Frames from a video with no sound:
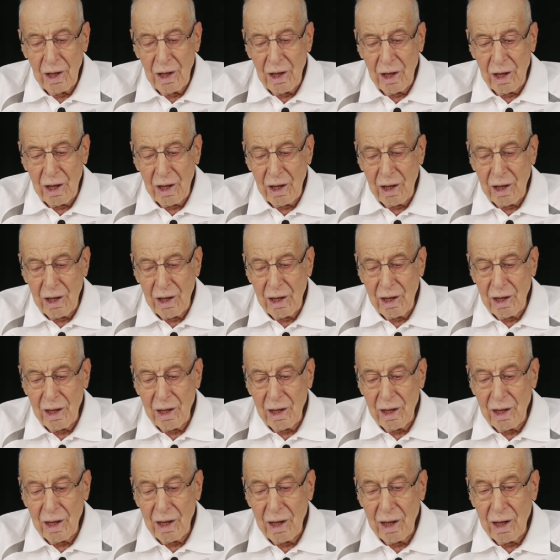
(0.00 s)

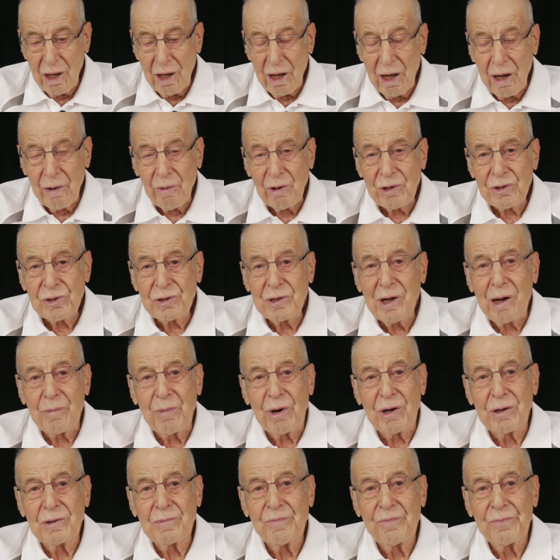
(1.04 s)
I was
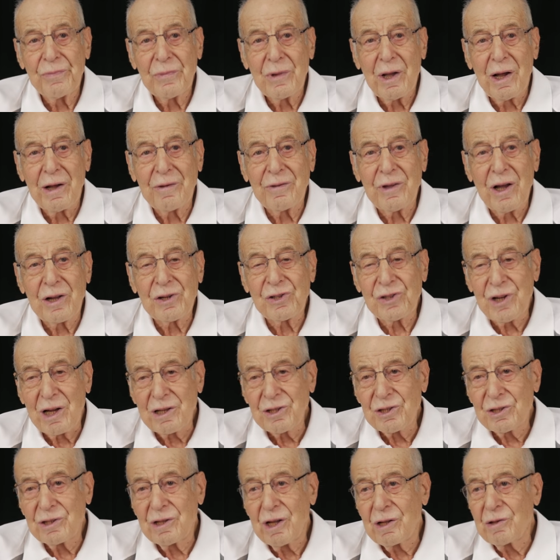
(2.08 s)
stubborn, and I
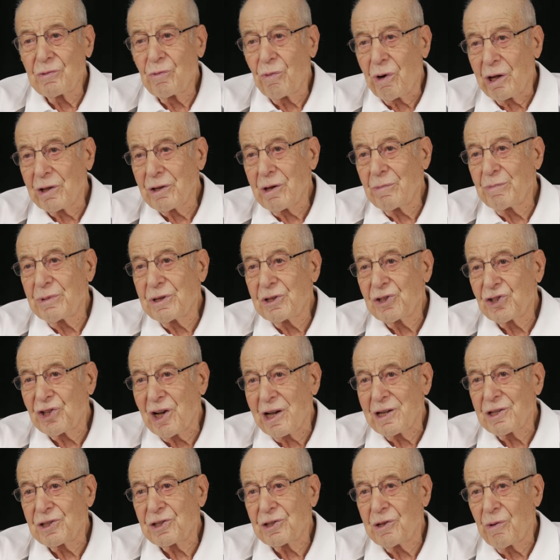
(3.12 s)
just didn't want to be
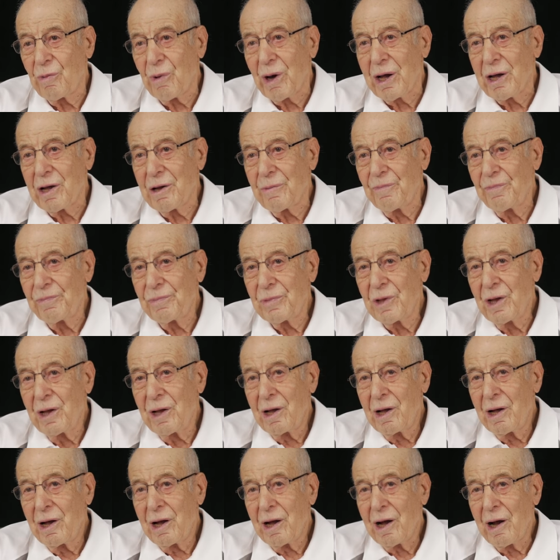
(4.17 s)
chased away.
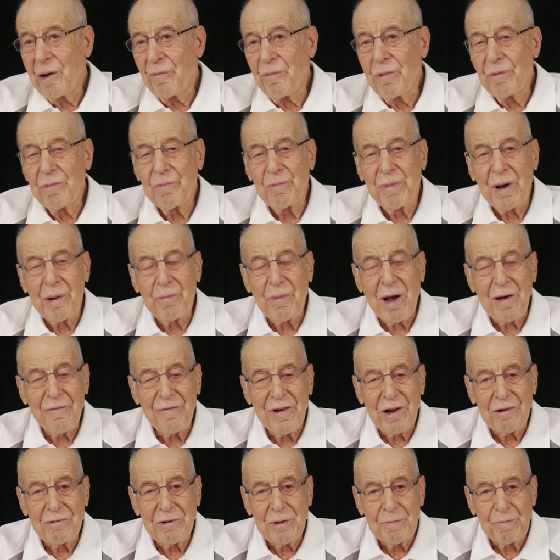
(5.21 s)
By my
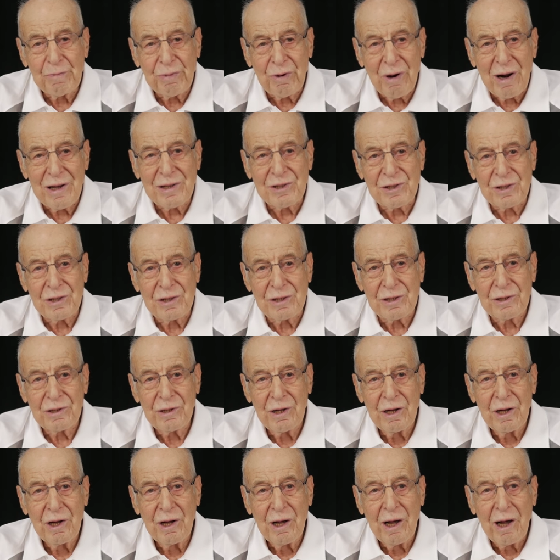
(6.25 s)
very presence,
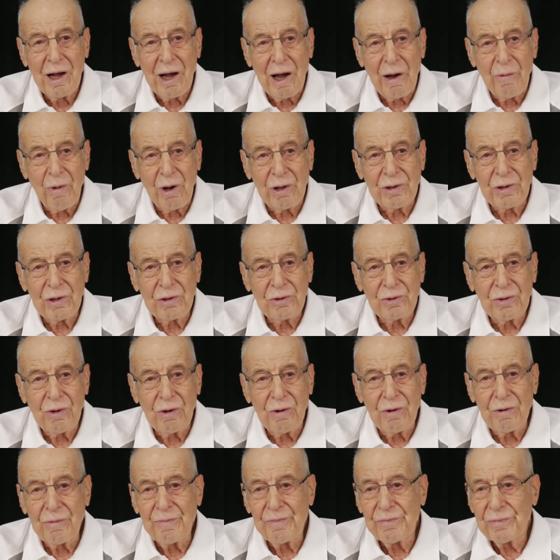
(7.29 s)
I wanted
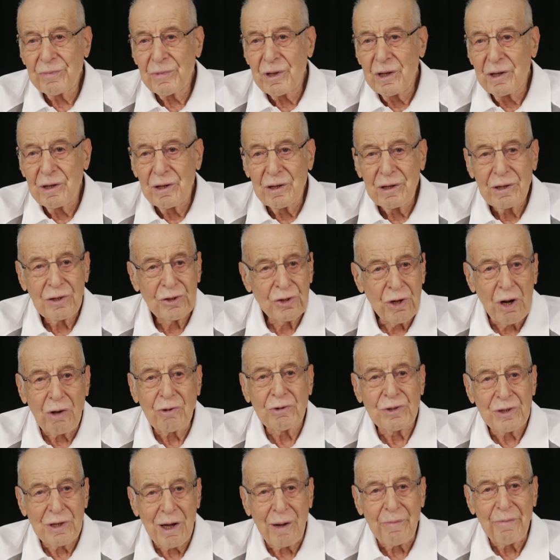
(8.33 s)
to
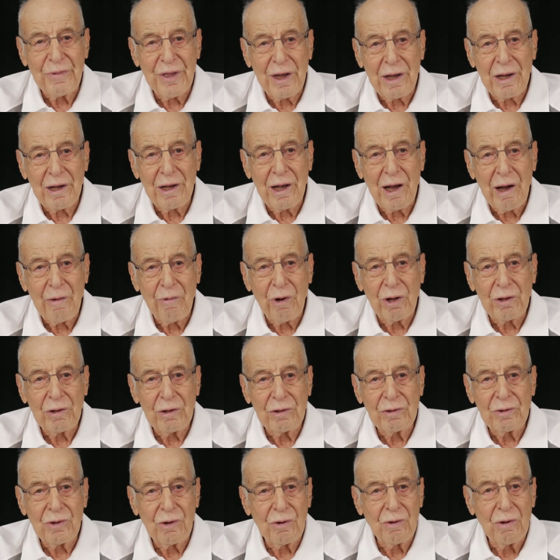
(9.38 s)
show something. I
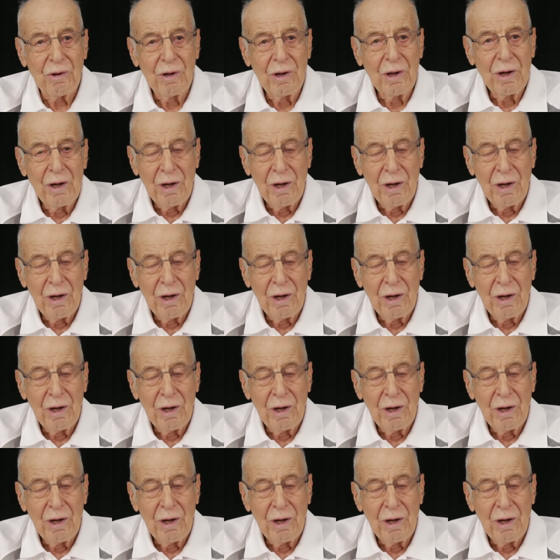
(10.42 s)
wanted to